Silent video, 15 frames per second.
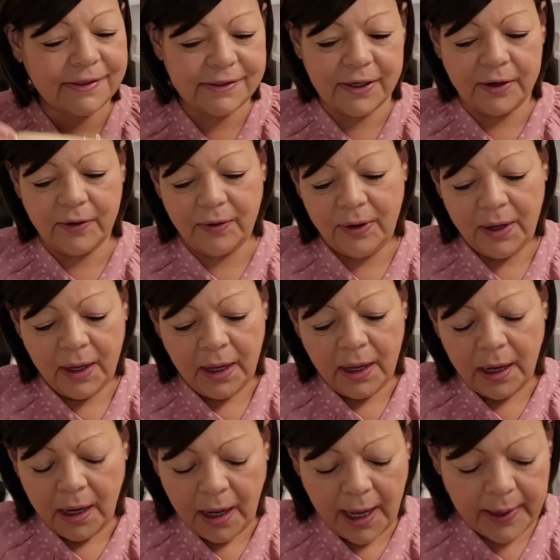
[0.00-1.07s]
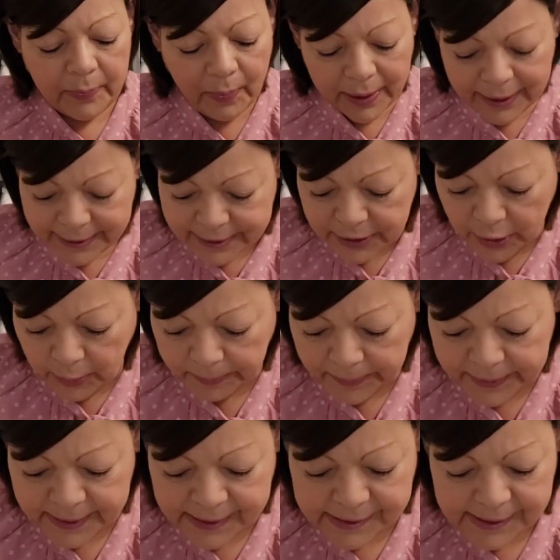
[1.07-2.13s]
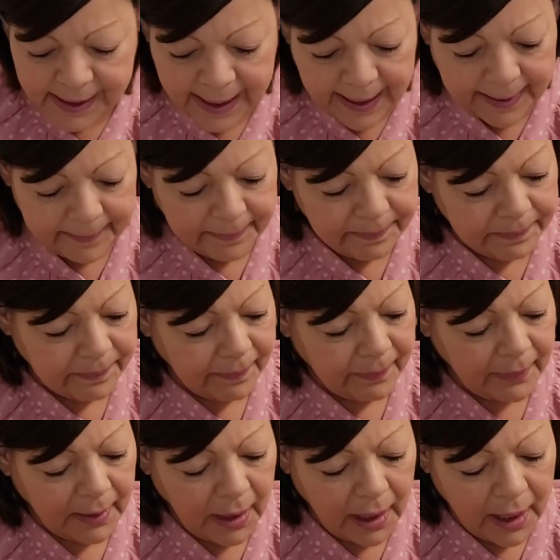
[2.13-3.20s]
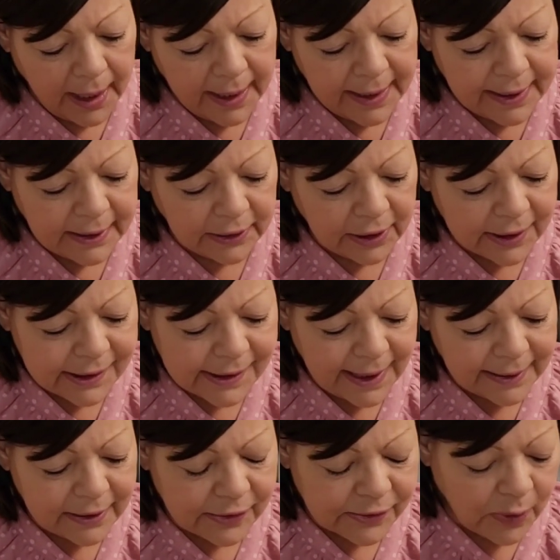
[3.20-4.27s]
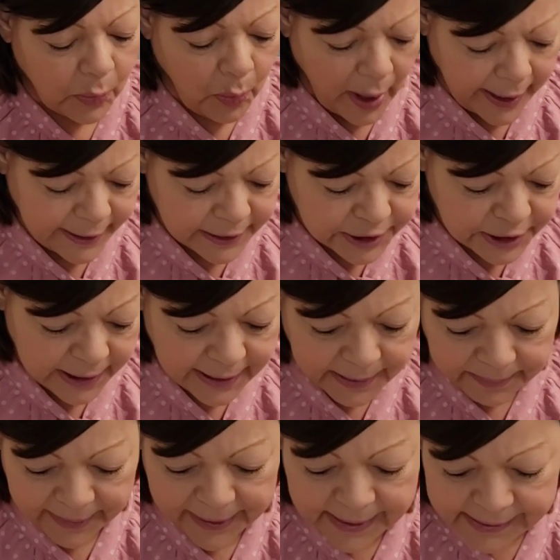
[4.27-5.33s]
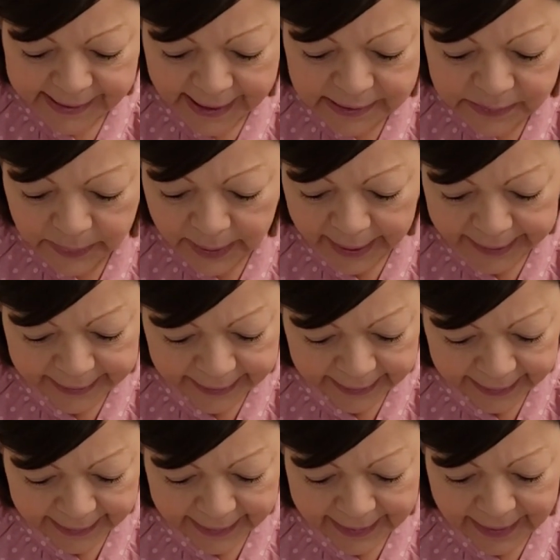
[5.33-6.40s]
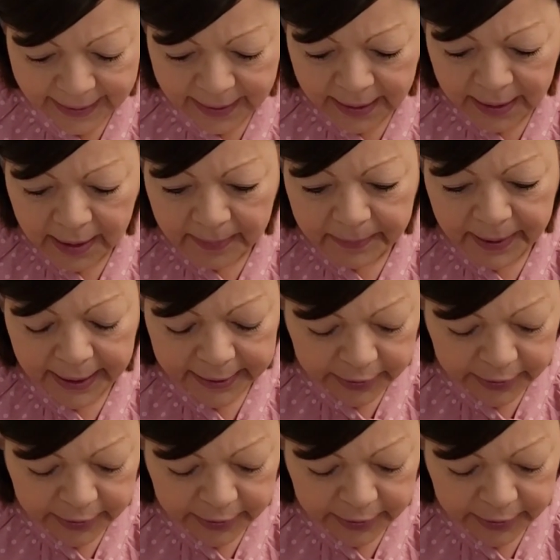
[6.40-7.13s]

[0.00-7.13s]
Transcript: So I wanted to open this up. Uh, it looks like there's a white sheet because that's what I need, but I